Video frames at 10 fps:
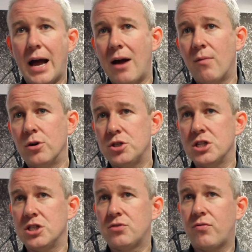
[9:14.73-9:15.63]
How much
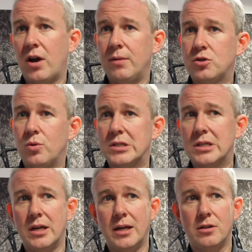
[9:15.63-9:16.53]
is his frame
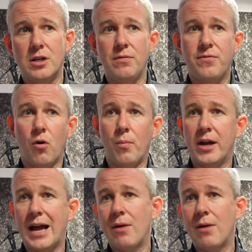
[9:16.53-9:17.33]
twisting, deforming?